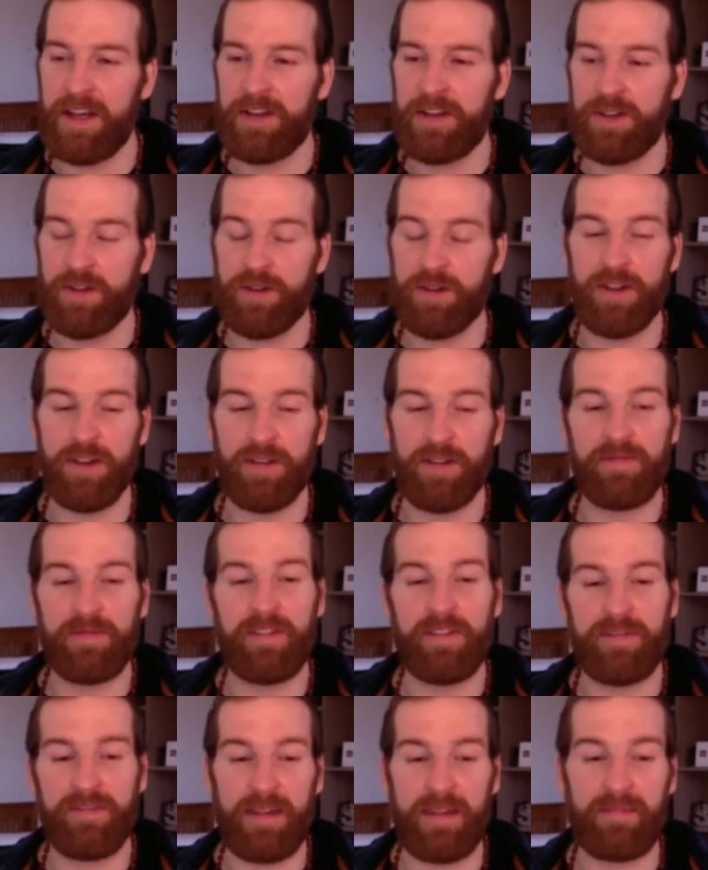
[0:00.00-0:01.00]
the
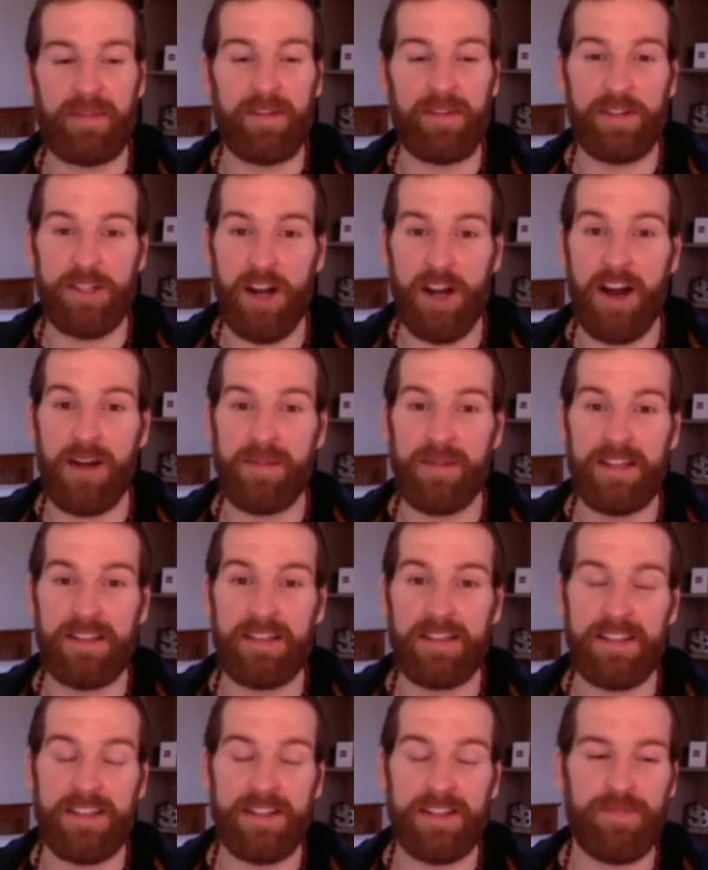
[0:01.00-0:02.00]
family of
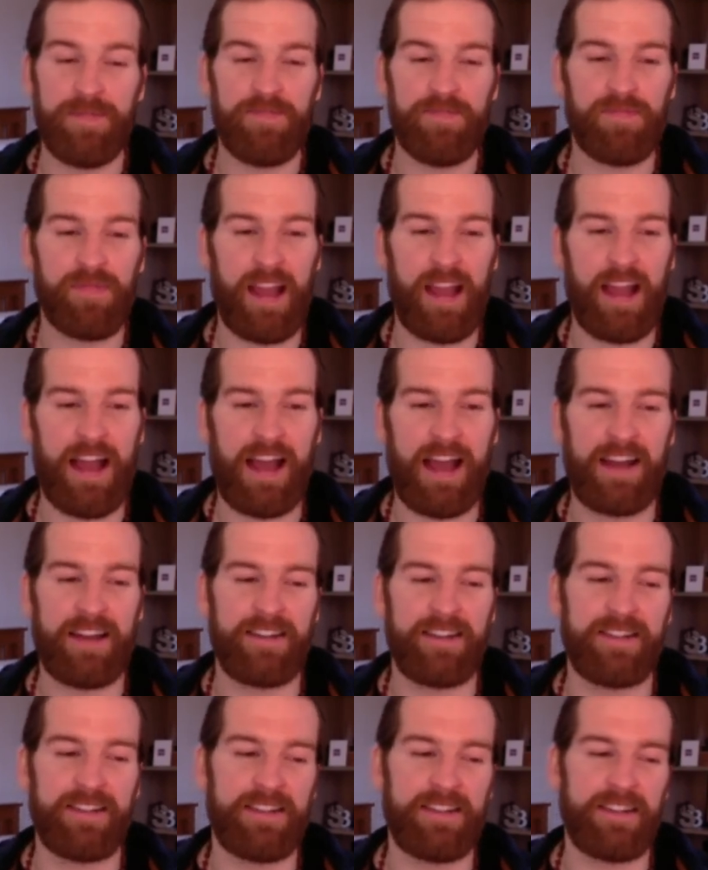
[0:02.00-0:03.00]
shamans,
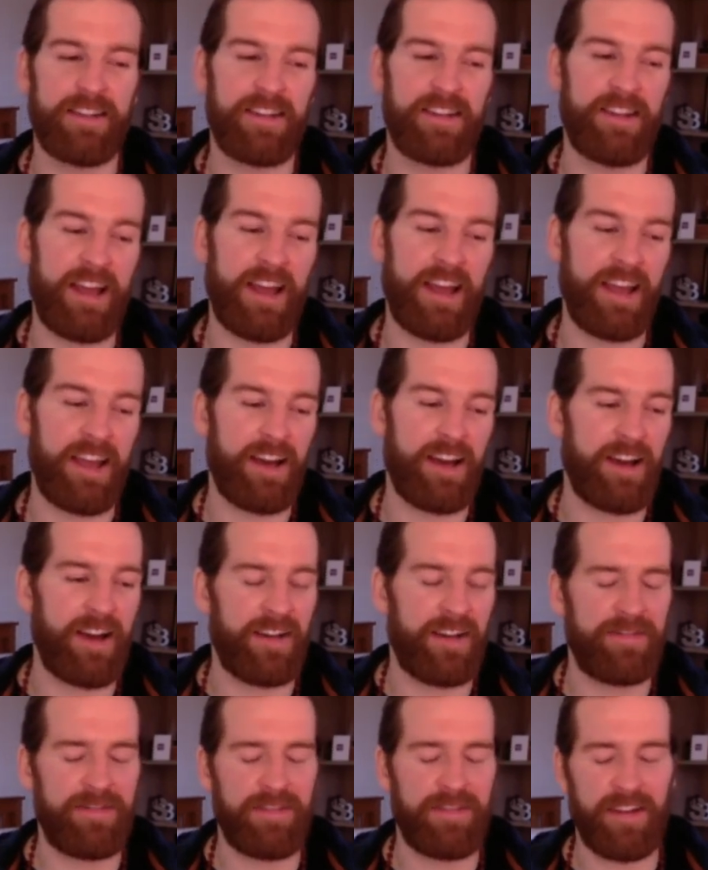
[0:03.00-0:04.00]
and they
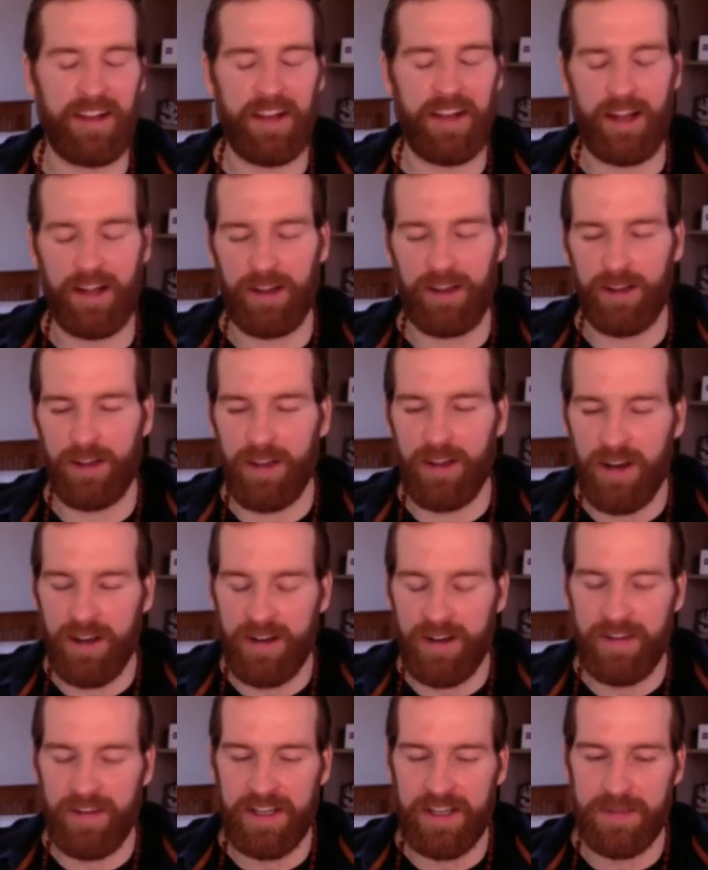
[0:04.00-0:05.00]
have a lot
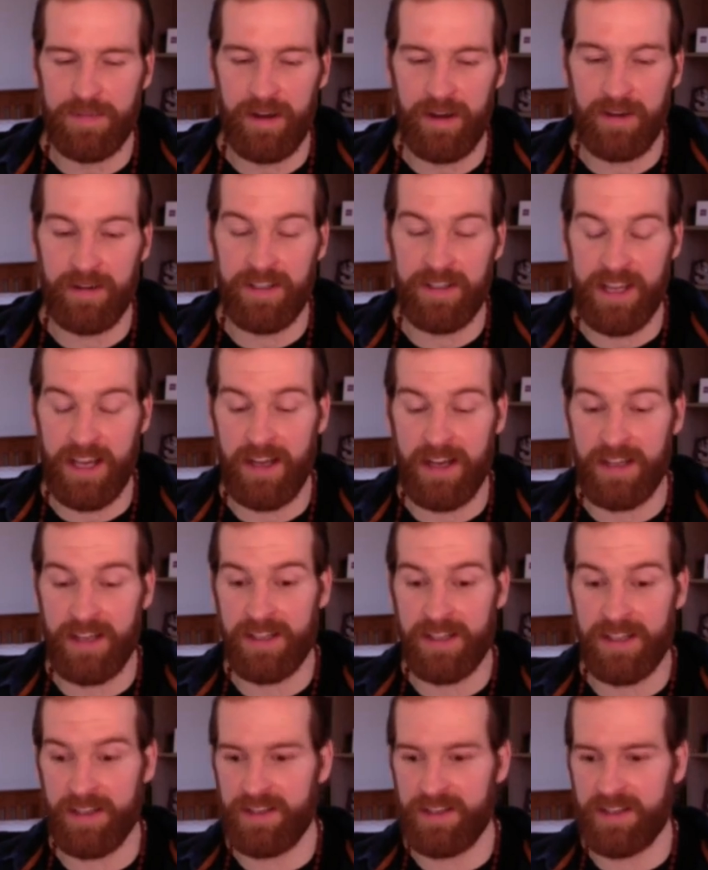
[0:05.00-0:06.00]
of experience.
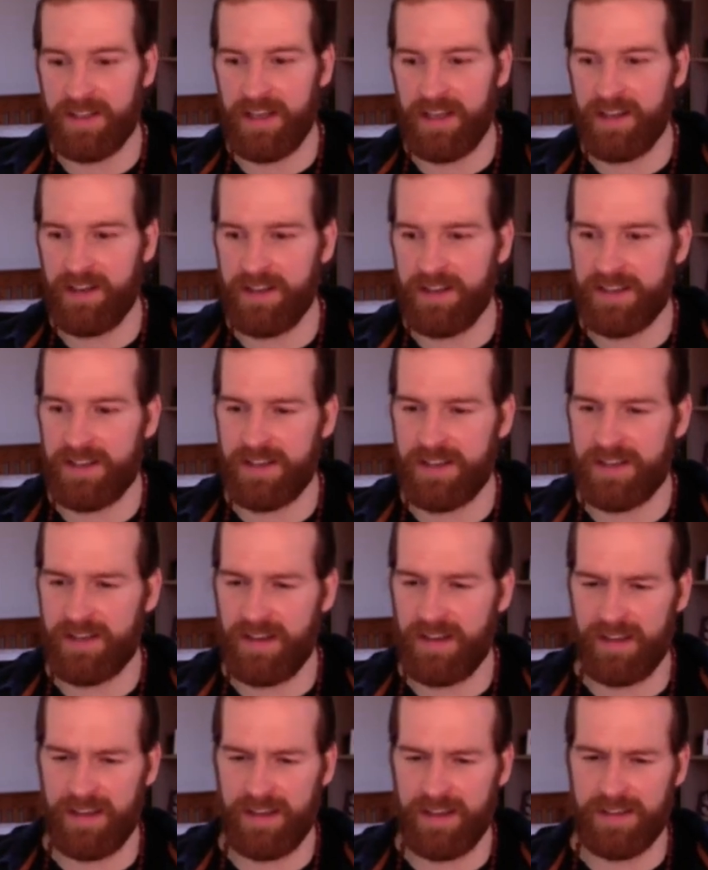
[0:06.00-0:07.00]
Inez
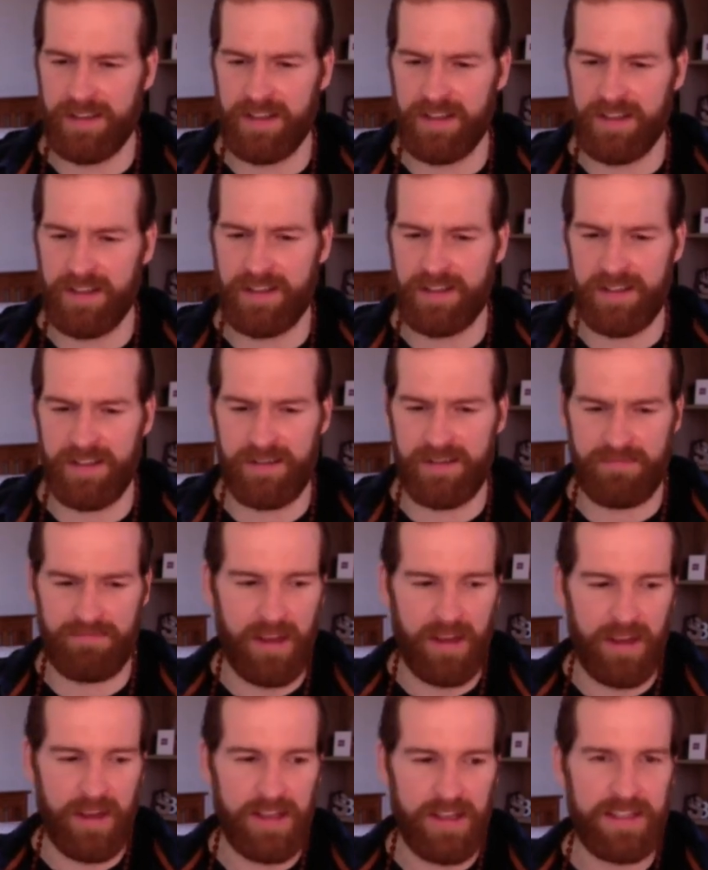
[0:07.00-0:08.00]
I think she's
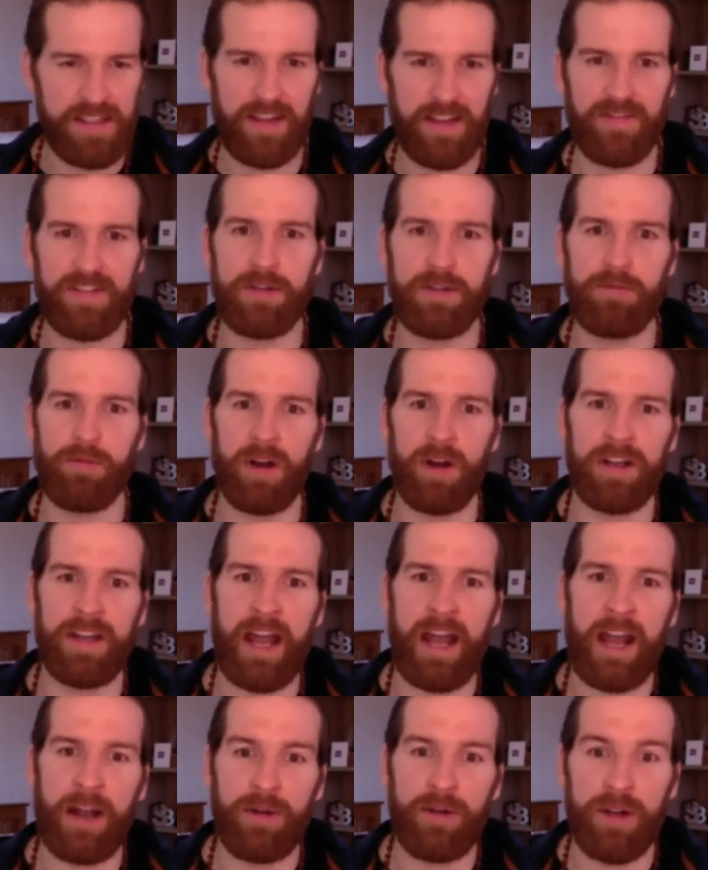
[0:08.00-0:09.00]
71
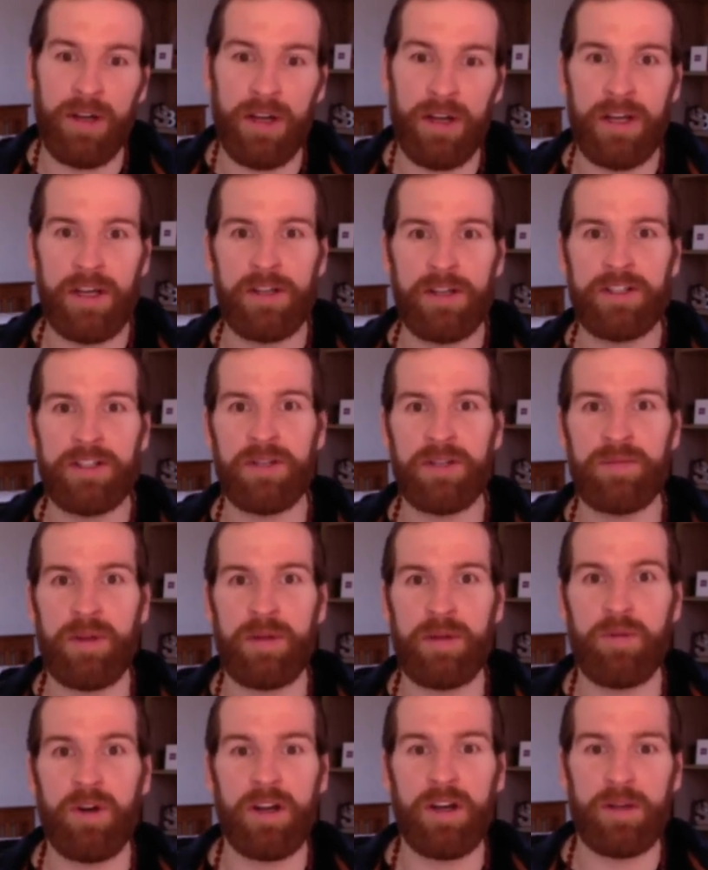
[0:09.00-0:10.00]
now. She's been
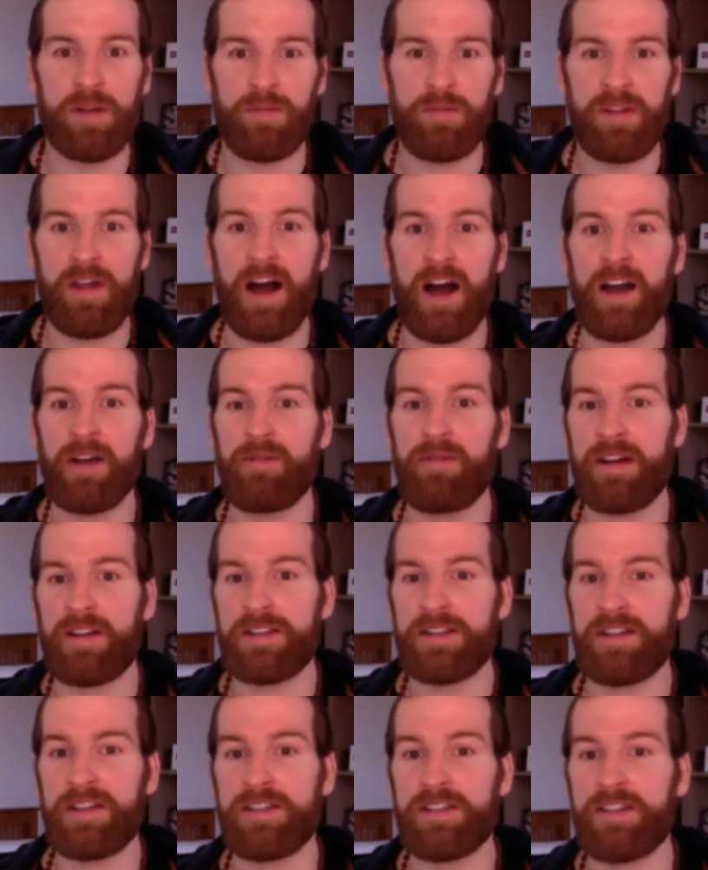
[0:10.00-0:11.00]
working with
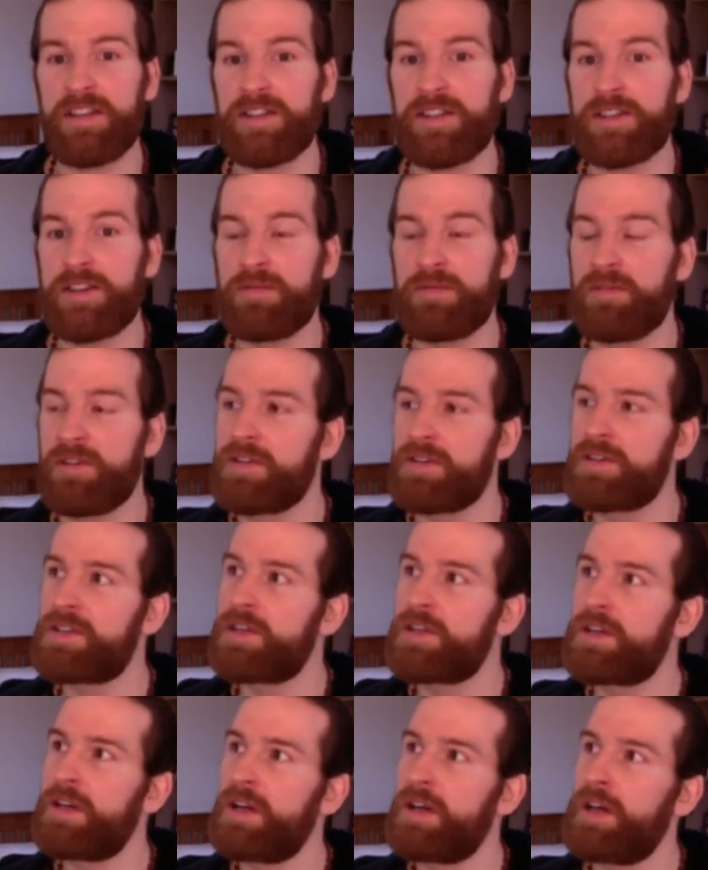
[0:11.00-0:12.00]
ayahuasca since she
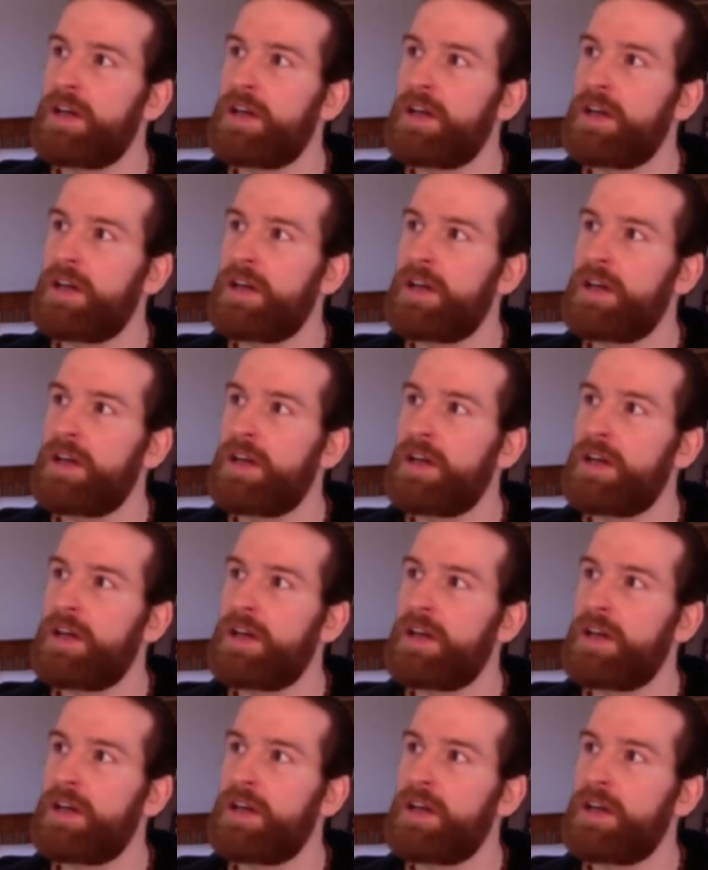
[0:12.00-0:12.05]
was.